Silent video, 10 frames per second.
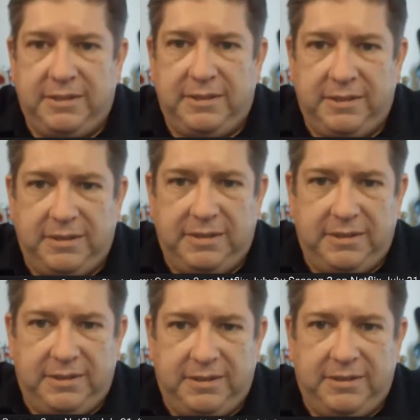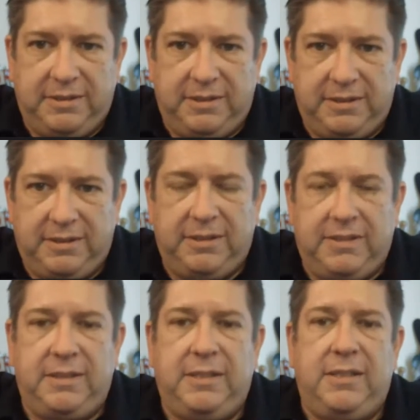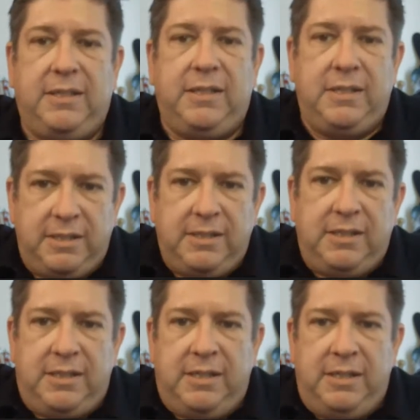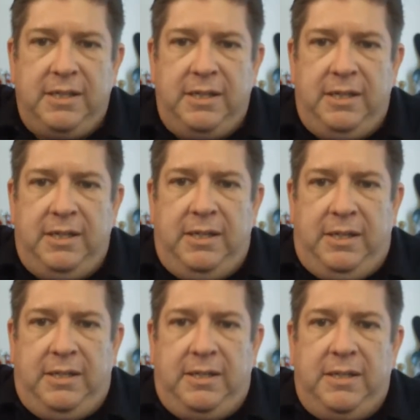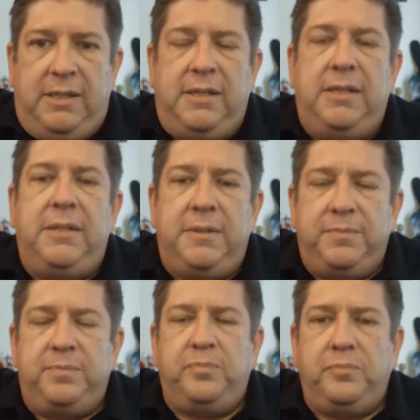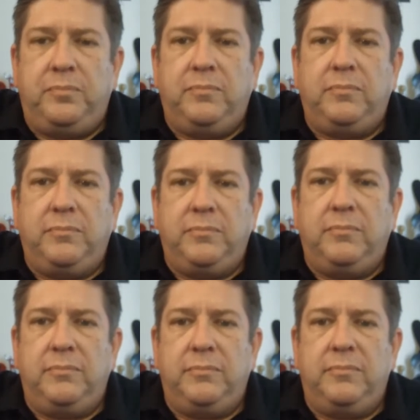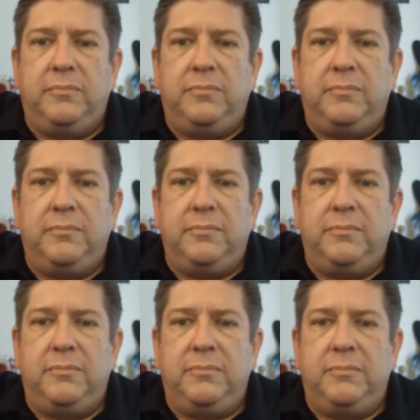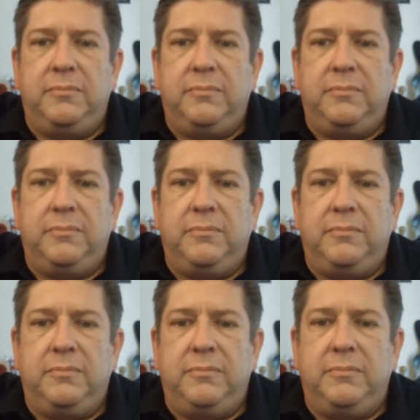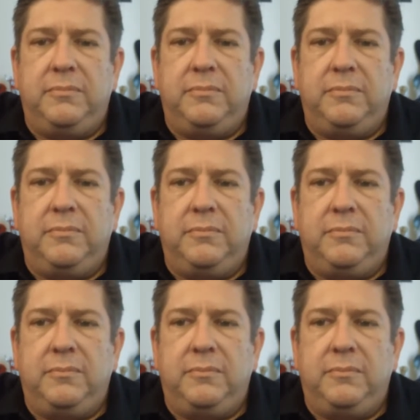This person isn't speaking.